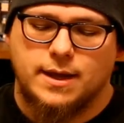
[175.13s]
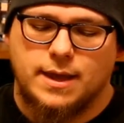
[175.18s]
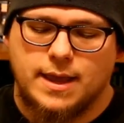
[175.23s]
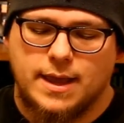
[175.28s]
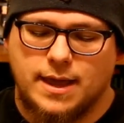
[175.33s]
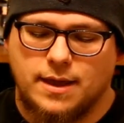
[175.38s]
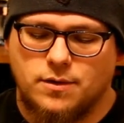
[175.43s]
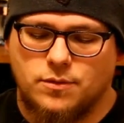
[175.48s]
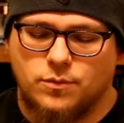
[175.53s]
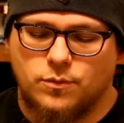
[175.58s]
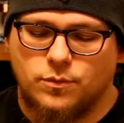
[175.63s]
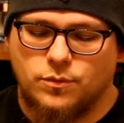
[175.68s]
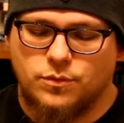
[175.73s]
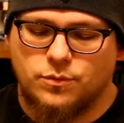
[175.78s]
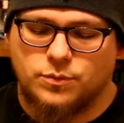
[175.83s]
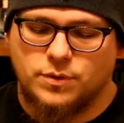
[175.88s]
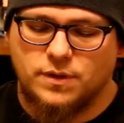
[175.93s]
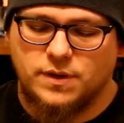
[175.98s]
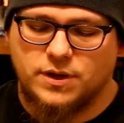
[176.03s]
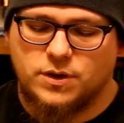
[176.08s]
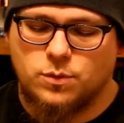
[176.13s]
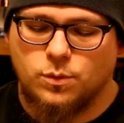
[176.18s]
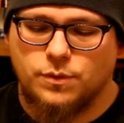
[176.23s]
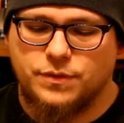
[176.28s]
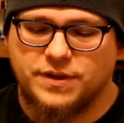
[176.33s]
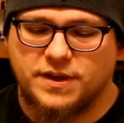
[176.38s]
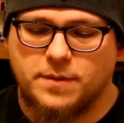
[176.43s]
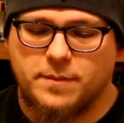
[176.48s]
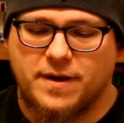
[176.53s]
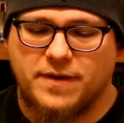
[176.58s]
And the really cool
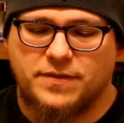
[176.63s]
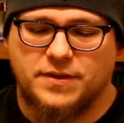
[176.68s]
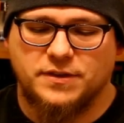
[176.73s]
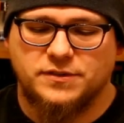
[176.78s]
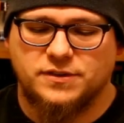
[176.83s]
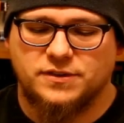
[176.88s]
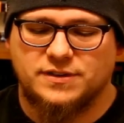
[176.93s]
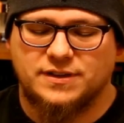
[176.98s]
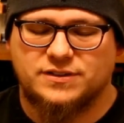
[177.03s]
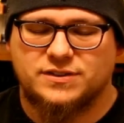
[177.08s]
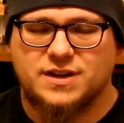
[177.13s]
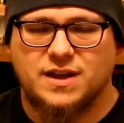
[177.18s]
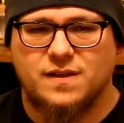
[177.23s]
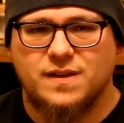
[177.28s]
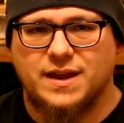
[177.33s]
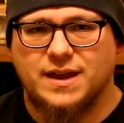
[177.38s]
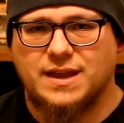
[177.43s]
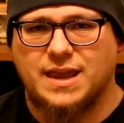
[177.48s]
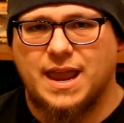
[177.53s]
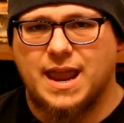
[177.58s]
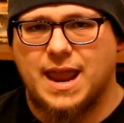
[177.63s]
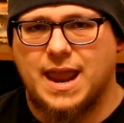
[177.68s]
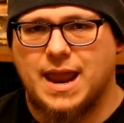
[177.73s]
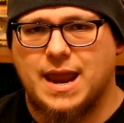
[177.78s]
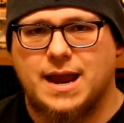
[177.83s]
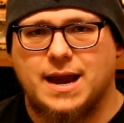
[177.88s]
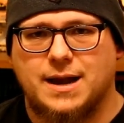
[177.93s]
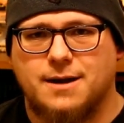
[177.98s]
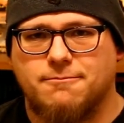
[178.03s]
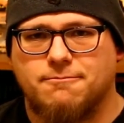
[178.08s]
thing about this is it's kind of like
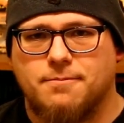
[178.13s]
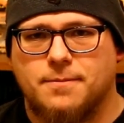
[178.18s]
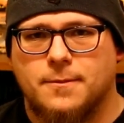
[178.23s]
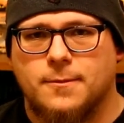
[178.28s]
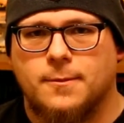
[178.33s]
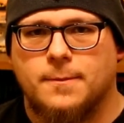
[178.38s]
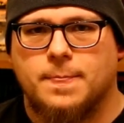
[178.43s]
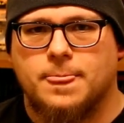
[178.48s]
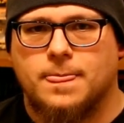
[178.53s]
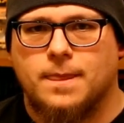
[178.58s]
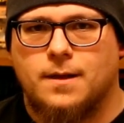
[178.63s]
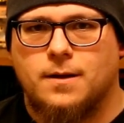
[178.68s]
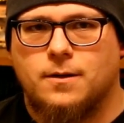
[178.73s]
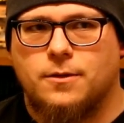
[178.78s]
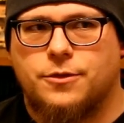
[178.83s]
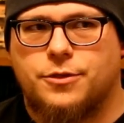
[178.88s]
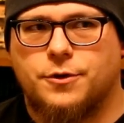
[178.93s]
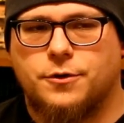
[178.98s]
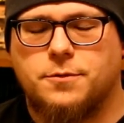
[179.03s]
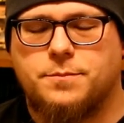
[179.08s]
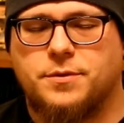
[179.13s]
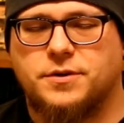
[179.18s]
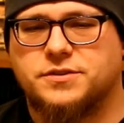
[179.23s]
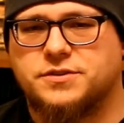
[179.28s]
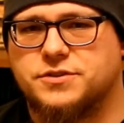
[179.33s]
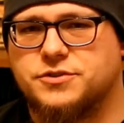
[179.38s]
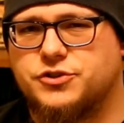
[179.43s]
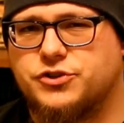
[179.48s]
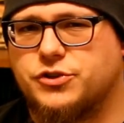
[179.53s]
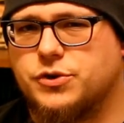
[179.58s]
a
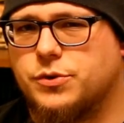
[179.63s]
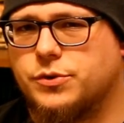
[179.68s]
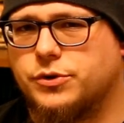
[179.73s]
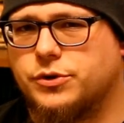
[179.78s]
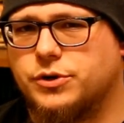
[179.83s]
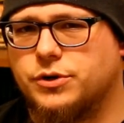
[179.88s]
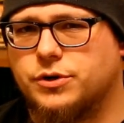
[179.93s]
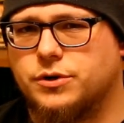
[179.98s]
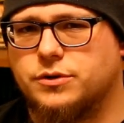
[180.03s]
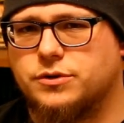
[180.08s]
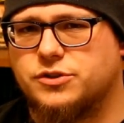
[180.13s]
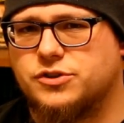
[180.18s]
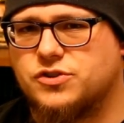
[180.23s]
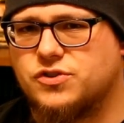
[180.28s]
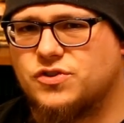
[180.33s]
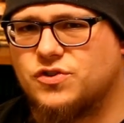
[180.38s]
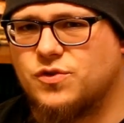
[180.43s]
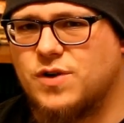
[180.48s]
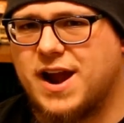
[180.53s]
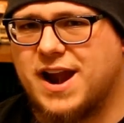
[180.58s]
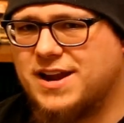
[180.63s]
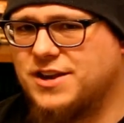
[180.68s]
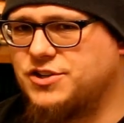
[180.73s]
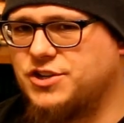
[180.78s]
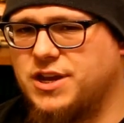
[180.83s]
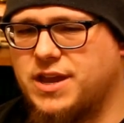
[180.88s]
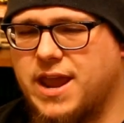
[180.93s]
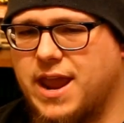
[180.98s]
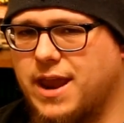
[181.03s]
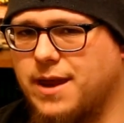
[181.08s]
third-person shooter
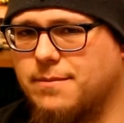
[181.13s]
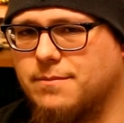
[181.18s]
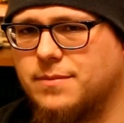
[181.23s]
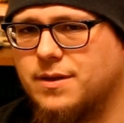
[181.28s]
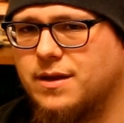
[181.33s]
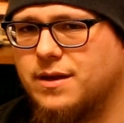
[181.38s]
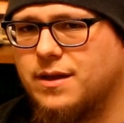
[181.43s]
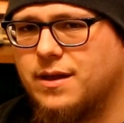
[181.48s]
strategy game.